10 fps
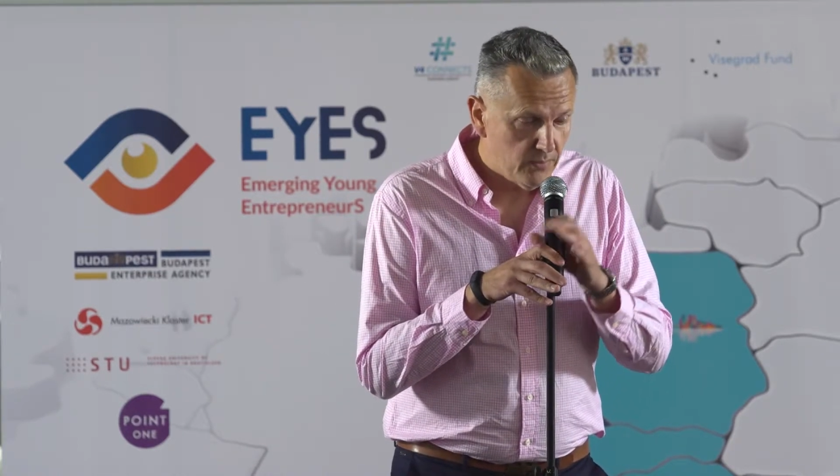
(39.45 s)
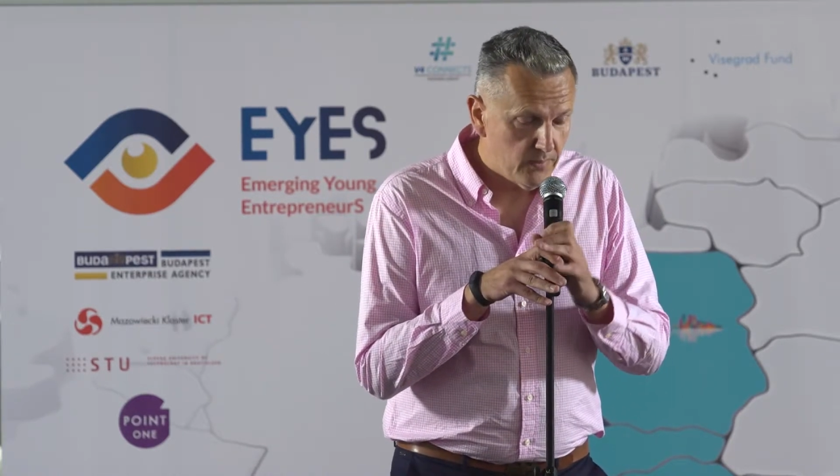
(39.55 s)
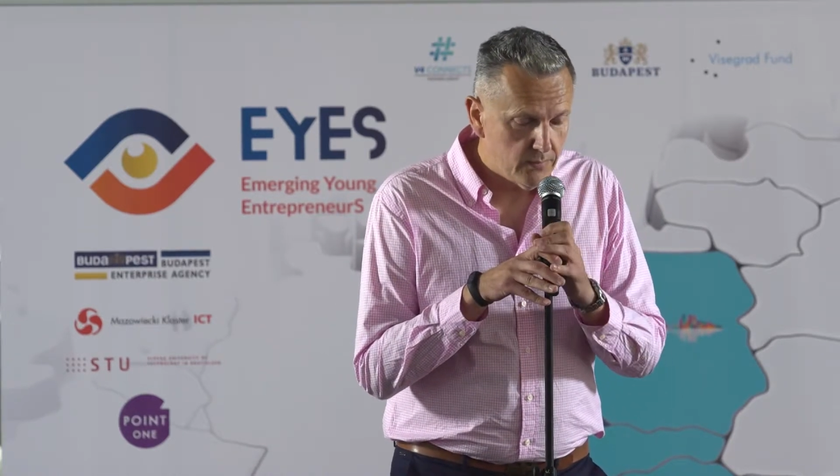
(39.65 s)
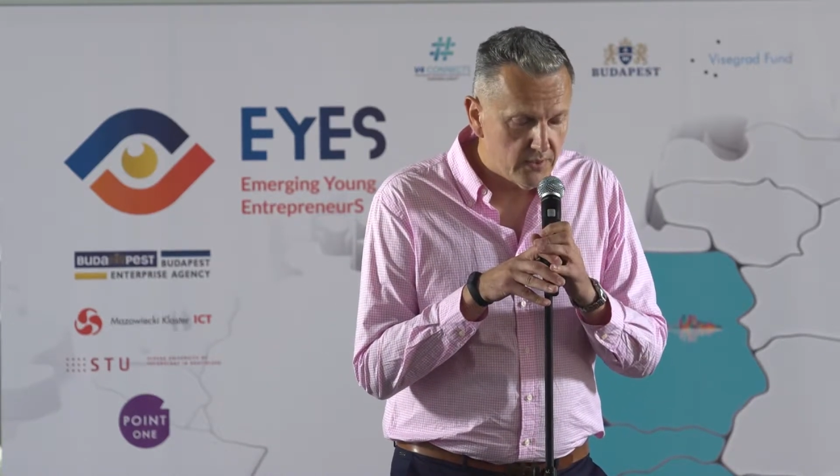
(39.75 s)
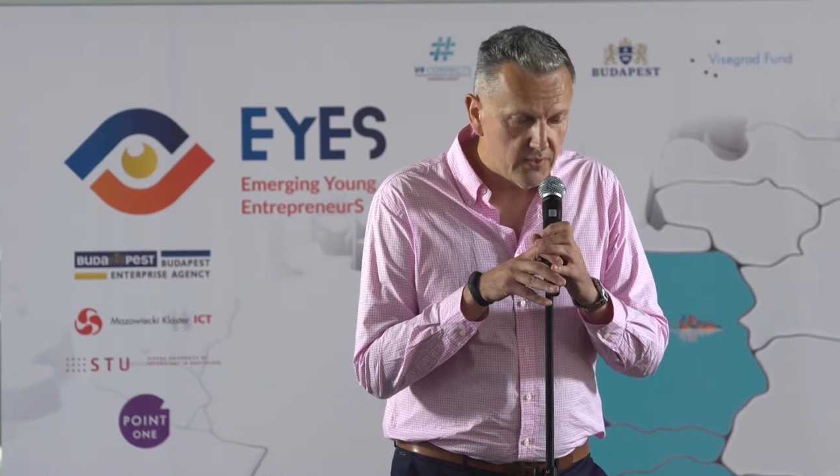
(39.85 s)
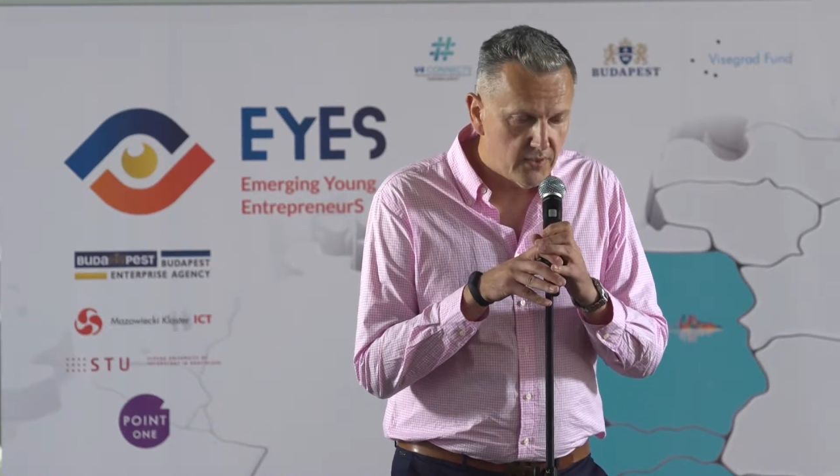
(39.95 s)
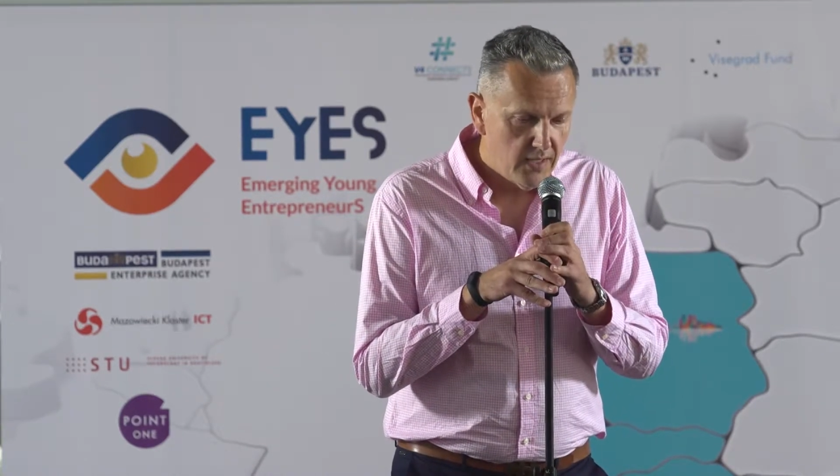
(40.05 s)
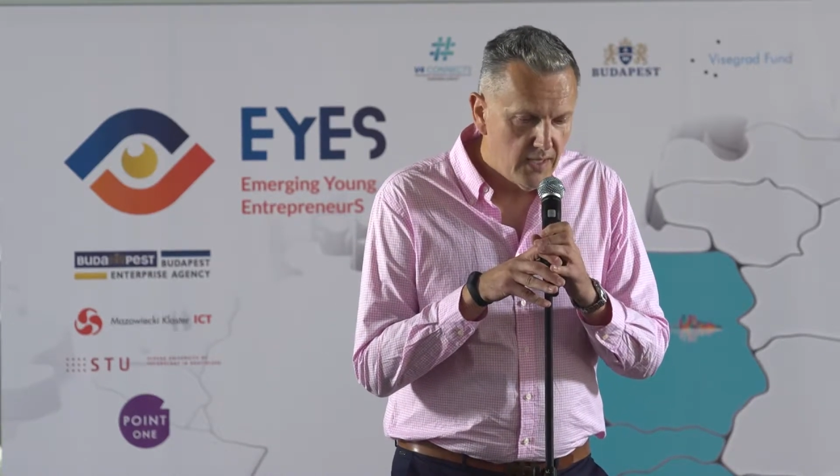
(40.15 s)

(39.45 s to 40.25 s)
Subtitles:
members,